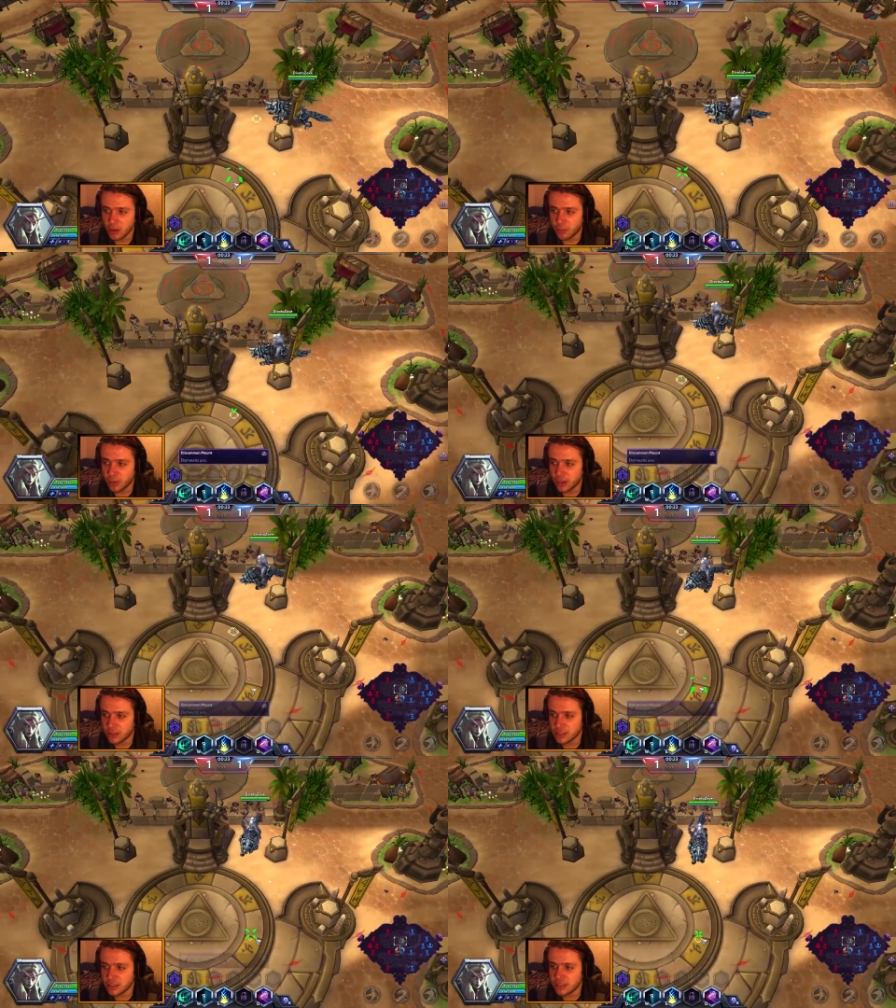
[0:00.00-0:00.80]

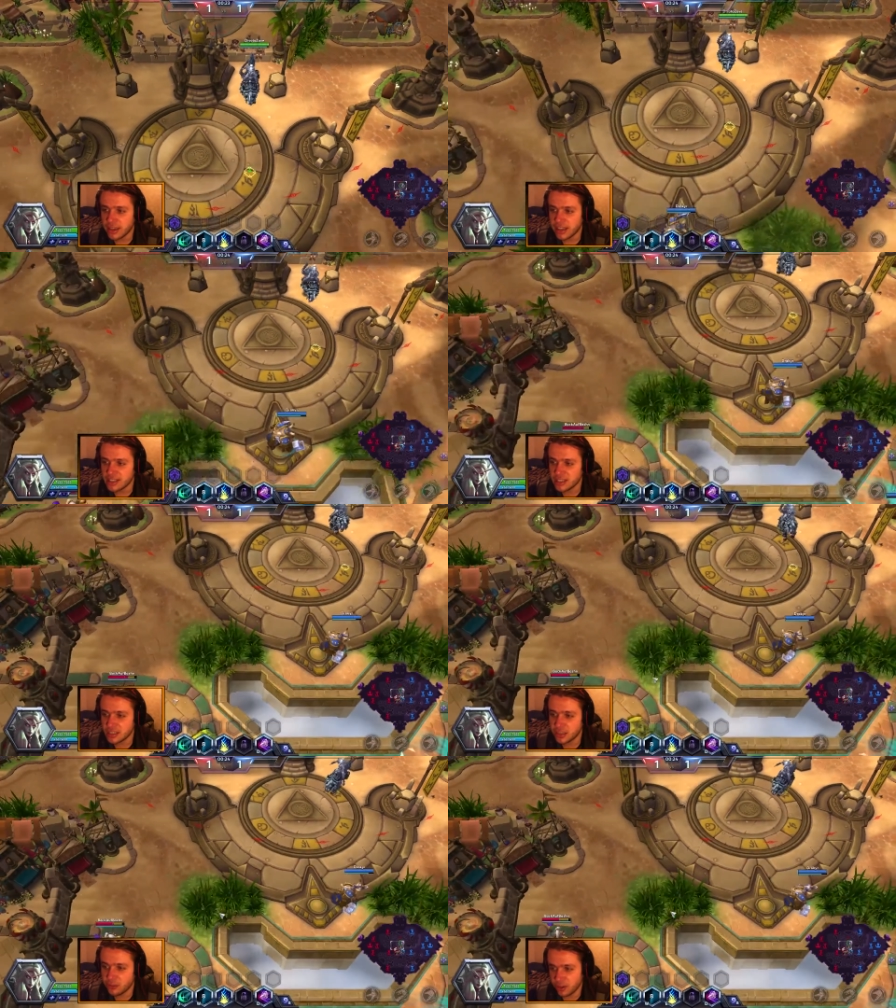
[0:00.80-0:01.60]
but it gets
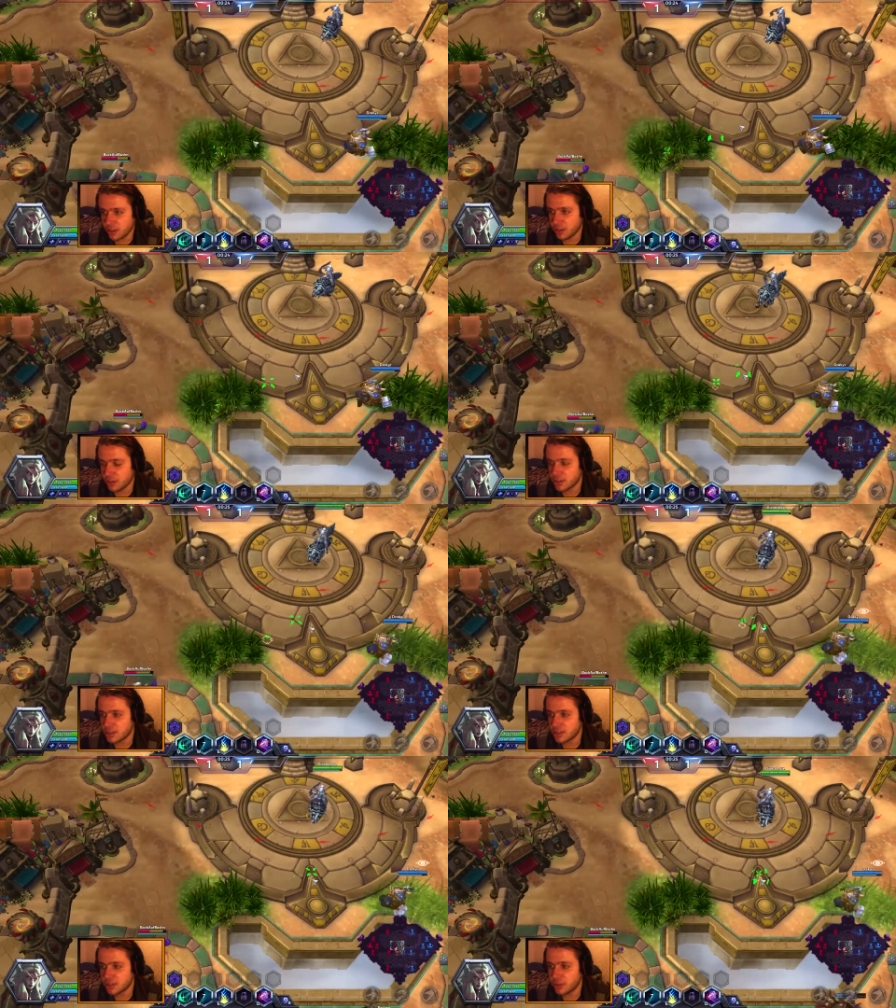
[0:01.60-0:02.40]
significant
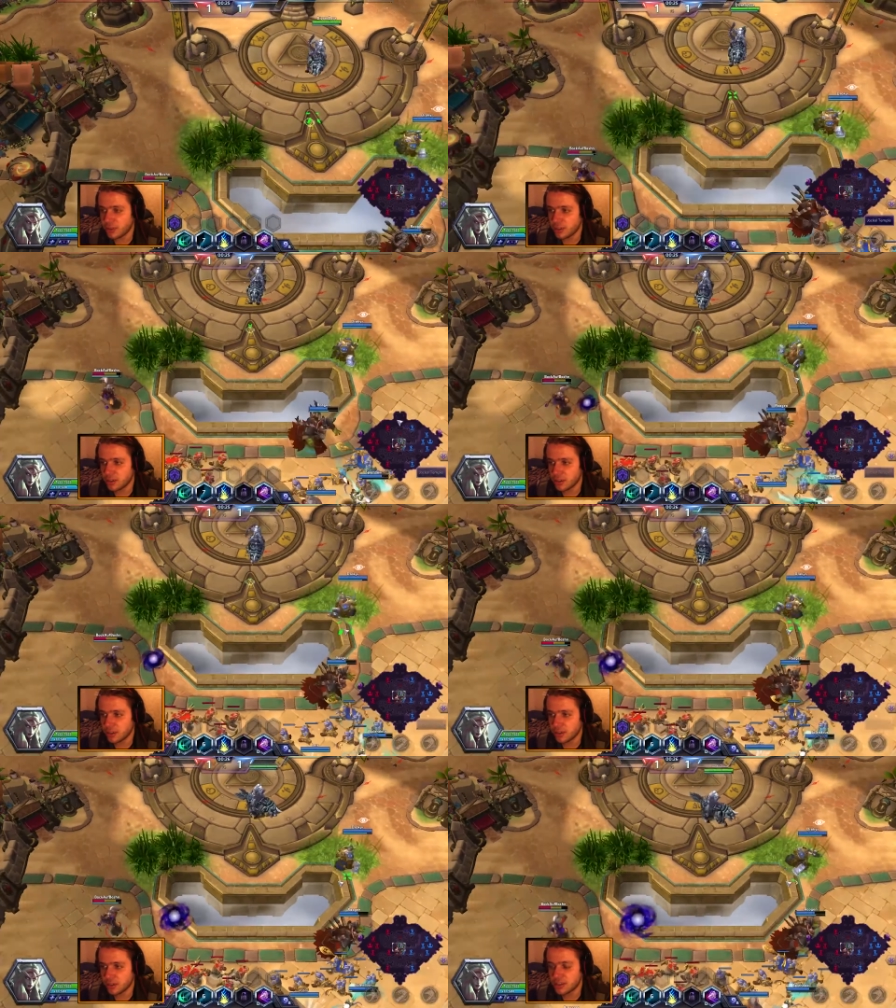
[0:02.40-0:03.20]

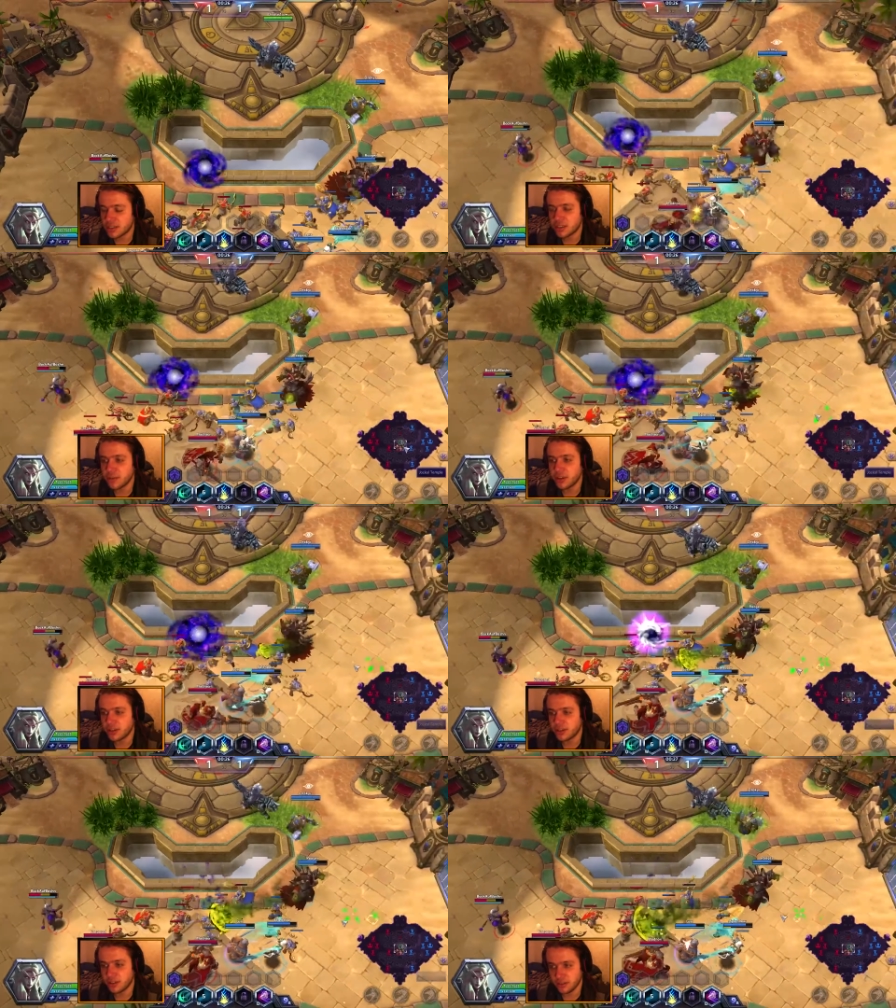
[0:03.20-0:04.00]
significantly
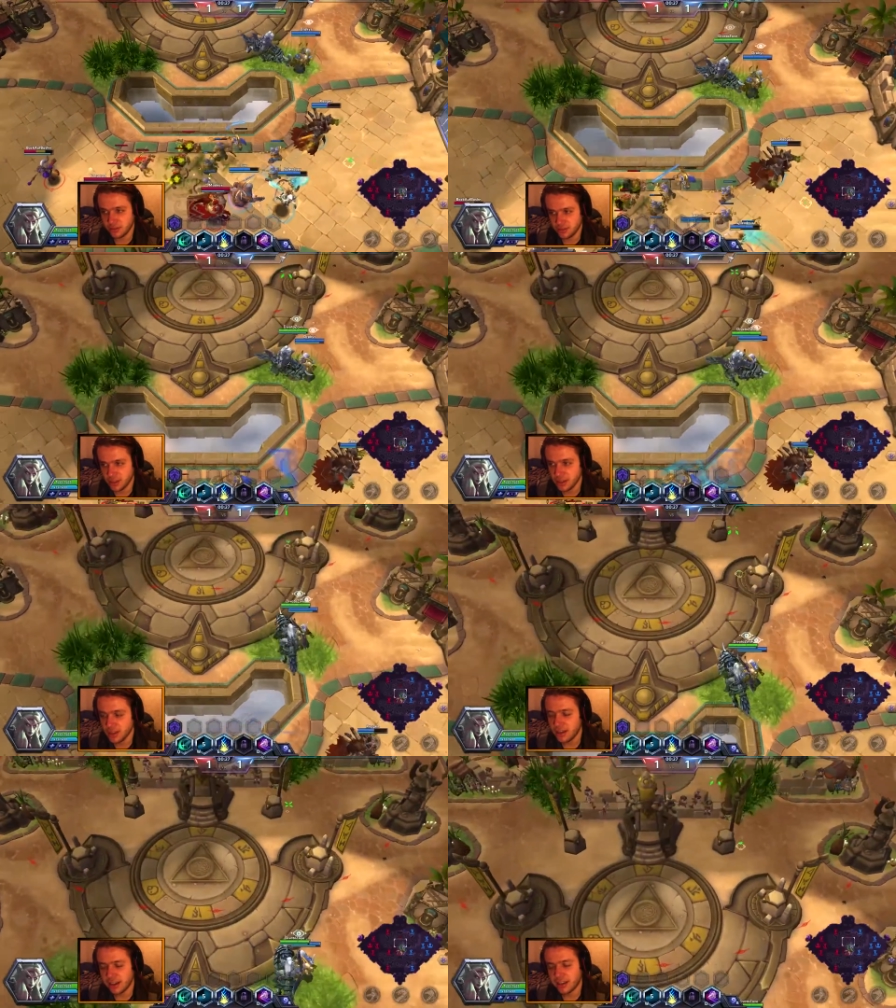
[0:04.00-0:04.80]
significantly
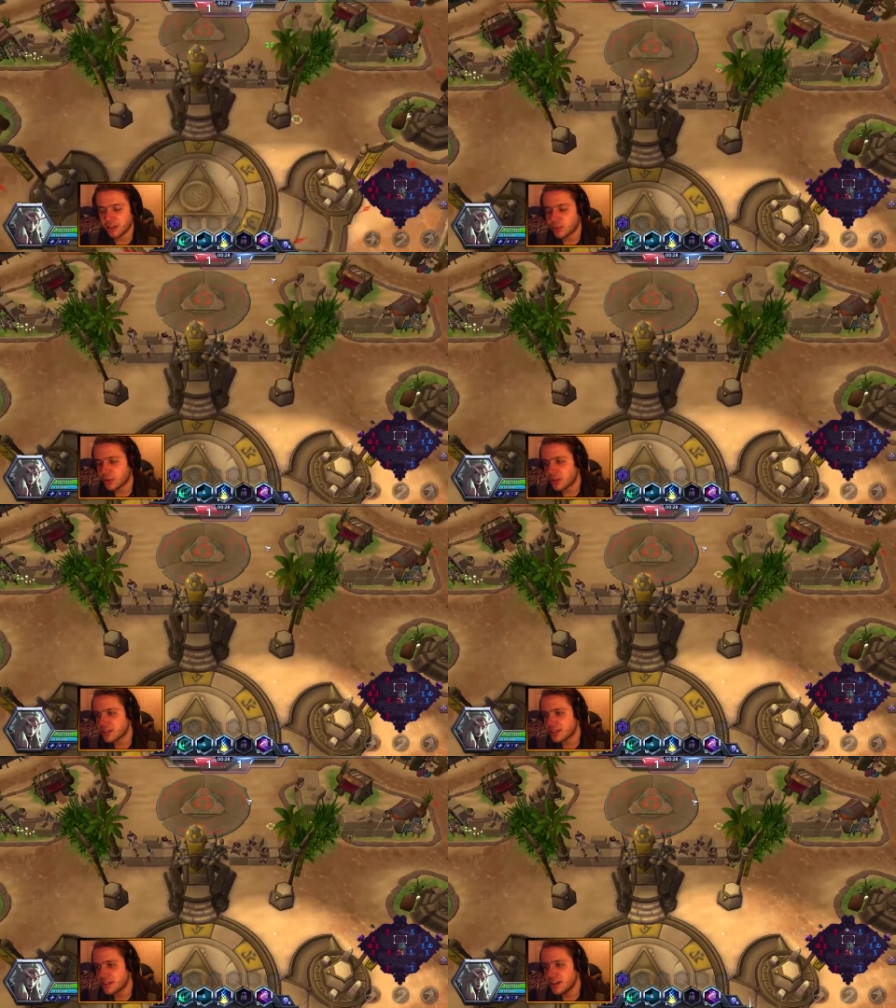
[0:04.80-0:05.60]
I can't
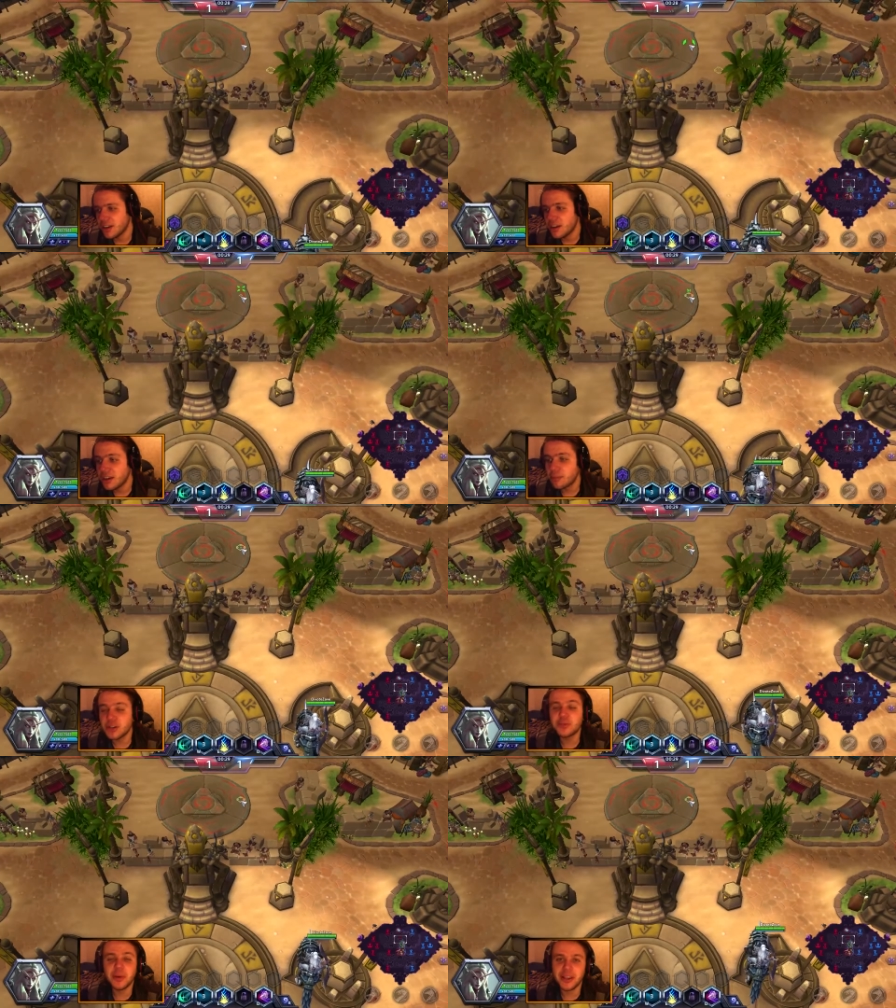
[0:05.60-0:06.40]
pronounce it
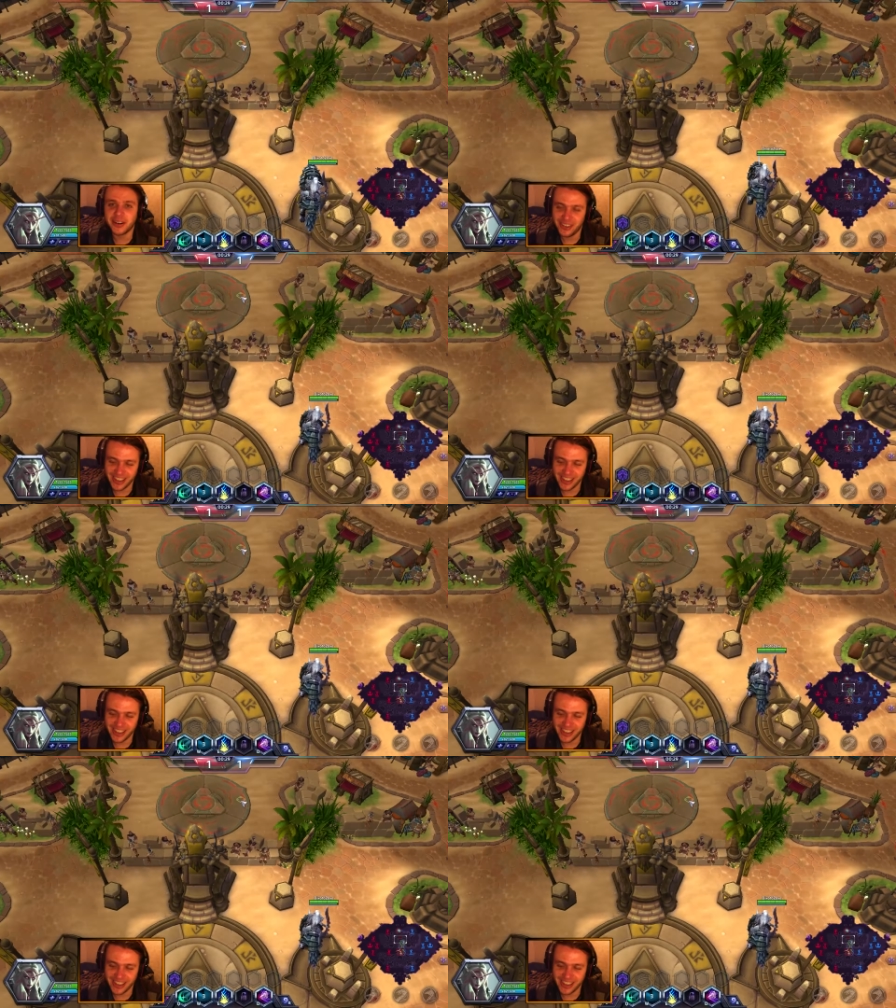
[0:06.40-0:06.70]
much better